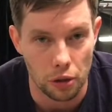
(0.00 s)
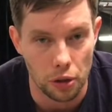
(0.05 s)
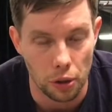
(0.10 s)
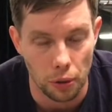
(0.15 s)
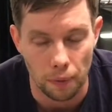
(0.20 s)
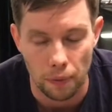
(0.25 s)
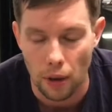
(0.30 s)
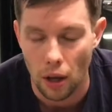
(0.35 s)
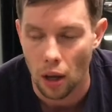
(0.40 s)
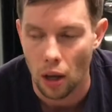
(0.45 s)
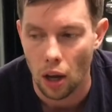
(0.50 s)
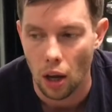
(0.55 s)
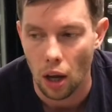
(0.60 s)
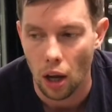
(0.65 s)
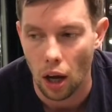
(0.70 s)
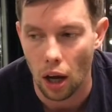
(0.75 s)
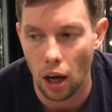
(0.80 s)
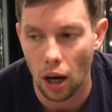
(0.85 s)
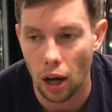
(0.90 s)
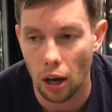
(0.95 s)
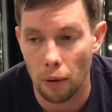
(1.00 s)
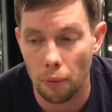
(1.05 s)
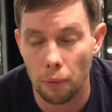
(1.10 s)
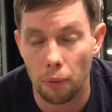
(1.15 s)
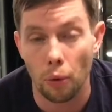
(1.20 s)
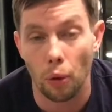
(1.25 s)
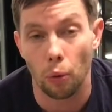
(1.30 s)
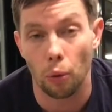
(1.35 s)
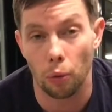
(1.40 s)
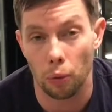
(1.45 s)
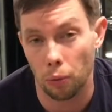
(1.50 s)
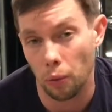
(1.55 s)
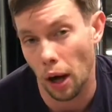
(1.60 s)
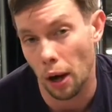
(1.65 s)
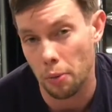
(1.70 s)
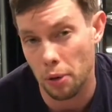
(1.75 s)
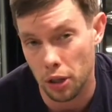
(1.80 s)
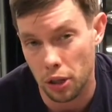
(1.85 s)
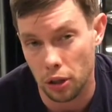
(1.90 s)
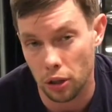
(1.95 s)
too.
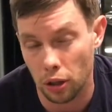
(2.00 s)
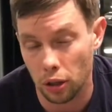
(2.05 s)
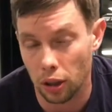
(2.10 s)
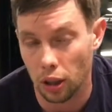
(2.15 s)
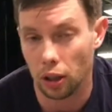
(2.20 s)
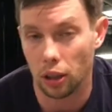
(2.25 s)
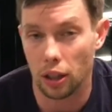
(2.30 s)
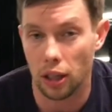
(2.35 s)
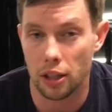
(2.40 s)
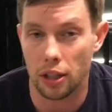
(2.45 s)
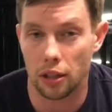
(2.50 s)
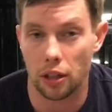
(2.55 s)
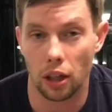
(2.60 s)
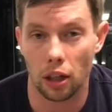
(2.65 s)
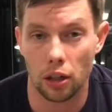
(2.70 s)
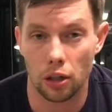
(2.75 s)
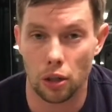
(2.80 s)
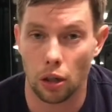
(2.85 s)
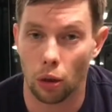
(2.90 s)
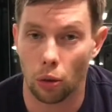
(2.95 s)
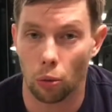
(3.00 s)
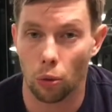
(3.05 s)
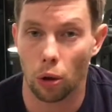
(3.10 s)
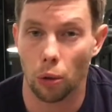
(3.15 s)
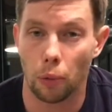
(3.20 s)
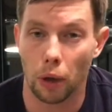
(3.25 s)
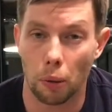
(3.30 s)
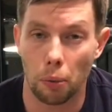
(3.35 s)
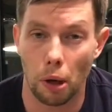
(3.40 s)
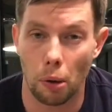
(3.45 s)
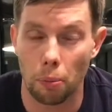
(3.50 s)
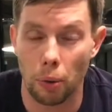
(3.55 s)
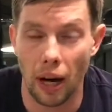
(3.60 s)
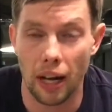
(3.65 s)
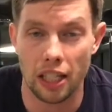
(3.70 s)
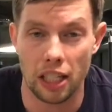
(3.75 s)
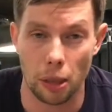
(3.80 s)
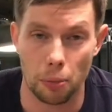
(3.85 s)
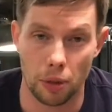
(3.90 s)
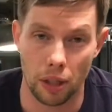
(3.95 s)
I mentioned earlier, it's going to start warming up our
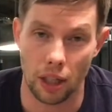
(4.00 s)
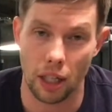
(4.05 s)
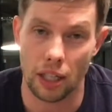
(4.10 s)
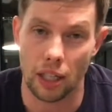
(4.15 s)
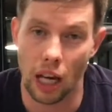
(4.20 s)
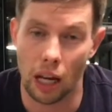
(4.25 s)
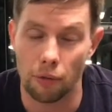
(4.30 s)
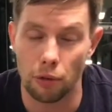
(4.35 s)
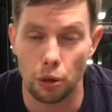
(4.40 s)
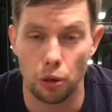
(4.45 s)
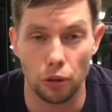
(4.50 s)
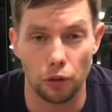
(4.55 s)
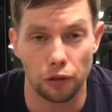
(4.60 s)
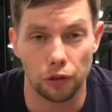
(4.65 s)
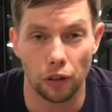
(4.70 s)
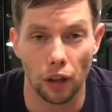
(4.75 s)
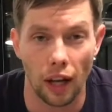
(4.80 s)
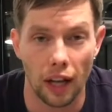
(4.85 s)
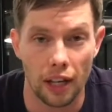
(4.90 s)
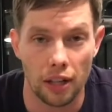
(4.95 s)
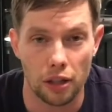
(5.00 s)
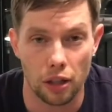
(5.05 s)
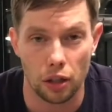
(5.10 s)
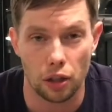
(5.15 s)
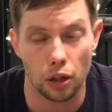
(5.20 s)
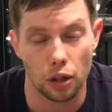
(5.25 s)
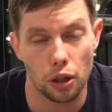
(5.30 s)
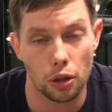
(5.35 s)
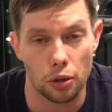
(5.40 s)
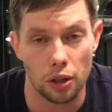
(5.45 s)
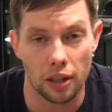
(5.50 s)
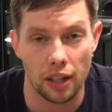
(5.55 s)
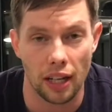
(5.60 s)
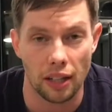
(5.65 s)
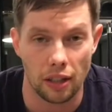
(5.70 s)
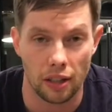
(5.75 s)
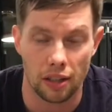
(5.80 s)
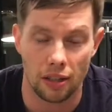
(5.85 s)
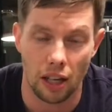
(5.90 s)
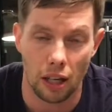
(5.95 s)
biceps anytime you do flies because we're using
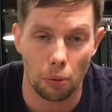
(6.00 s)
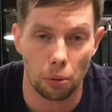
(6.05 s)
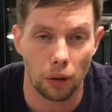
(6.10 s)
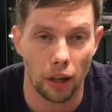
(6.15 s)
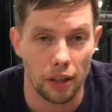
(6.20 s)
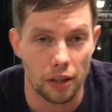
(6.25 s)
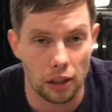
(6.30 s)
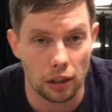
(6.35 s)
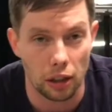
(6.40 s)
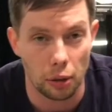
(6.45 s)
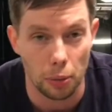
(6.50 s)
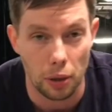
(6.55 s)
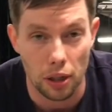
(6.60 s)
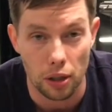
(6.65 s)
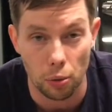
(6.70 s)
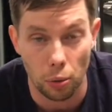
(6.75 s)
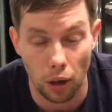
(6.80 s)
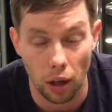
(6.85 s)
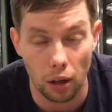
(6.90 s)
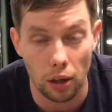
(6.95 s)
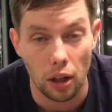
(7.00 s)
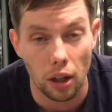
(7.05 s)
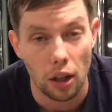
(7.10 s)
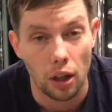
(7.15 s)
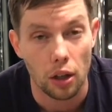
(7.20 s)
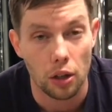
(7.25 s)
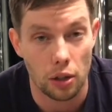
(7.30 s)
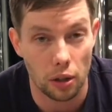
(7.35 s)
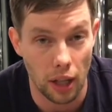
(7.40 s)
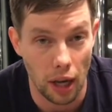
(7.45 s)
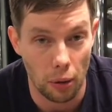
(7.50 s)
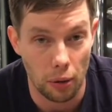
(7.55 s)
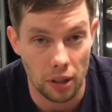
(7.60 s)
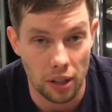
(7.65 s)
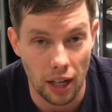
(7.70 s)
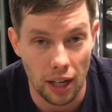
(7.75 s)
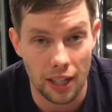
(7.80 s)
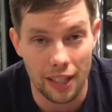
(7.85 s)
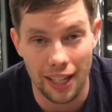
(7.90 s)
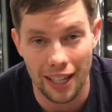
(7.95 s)
that to stabilize a little bit as well. So that was
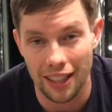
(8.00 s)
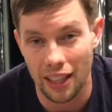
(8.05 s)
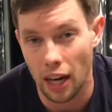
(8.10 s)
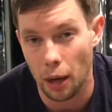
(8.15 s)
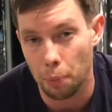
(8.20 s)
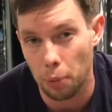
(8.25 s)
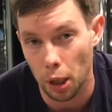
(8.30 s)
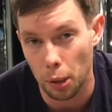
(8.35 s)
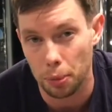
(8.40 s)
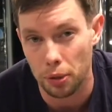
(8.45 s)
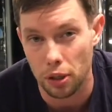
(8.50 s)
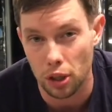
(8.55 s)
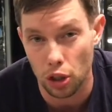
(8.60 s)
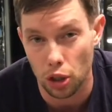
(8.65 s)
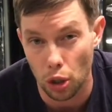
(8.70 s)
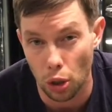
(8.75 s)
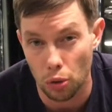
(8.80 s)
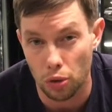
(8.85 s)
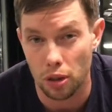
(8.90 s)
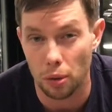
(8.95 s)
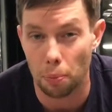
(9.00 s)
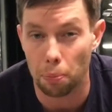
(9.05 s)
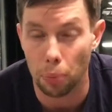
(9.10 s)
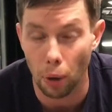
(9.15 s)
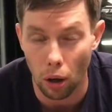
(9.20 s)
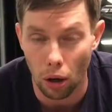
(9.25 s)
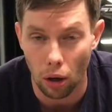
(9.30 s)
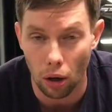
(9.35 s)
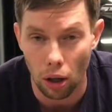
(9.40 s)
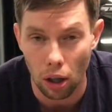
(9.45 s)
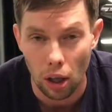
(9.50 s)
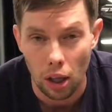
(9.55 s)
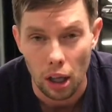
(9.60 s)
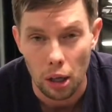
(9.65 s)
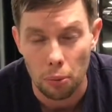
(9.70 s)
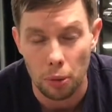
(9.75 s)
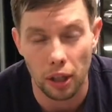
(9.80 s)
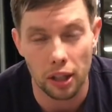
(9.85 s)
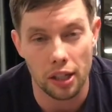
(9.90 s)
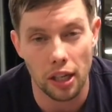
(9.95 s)
nice. And then I purposely chose the
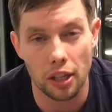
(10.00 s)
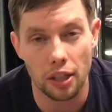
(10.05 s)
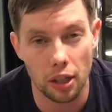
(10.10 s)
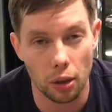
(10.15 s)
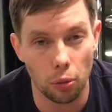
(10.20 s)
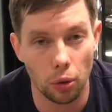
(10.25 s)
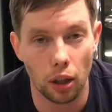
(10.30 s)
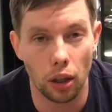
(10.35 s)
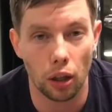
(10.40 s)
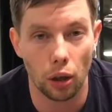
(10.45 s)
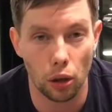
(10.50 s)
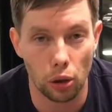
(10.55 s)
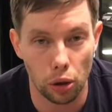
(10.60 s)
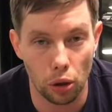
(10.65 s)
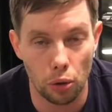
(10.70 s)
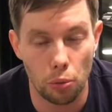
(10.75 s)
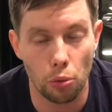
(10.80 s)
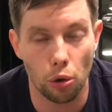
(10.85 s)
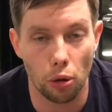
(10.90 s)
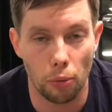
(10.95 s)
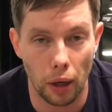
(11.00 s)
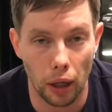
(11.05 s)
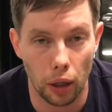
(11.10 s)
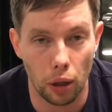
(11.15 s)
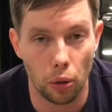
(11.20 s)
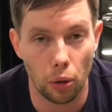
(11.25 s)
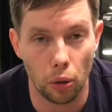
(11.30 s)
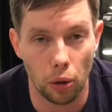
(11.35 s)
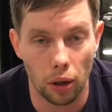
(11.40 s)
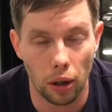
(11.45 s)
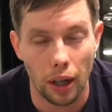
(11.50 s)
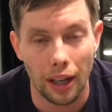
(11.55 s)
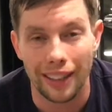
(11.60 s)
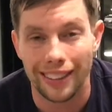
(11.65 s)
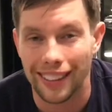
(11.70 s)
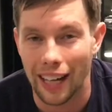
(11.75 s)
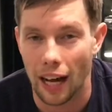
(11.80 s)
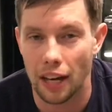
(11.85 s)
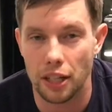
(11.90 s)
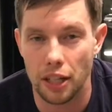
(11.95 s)
ball because I did want to include more of my core.
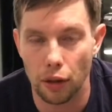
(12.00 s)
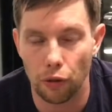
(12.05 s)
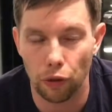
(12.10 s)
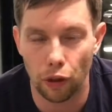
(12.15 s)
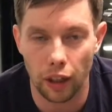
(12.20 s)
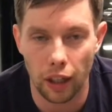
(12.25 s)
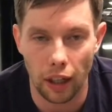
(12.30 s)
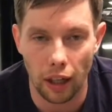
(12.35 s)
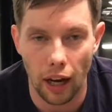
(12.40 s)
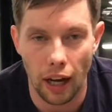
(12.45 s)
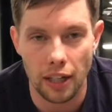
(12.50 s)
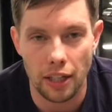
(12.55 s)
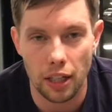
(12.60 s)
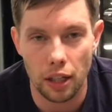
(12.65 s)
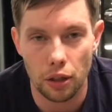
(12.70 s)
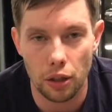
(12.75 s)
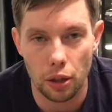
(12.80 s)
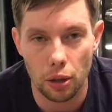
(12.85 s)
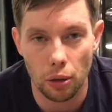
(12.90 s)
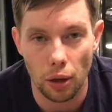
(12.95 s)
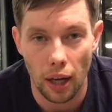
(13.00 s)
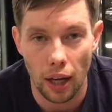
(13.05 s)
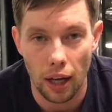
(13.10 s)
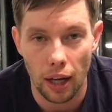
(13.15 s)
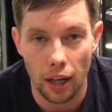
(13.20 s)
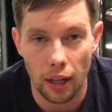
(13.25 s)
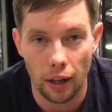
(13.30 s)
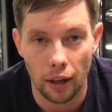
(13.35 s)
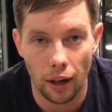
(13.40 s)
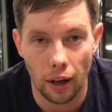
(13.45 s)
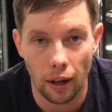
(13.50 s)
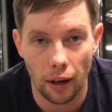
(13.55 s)
I did forget, I did do a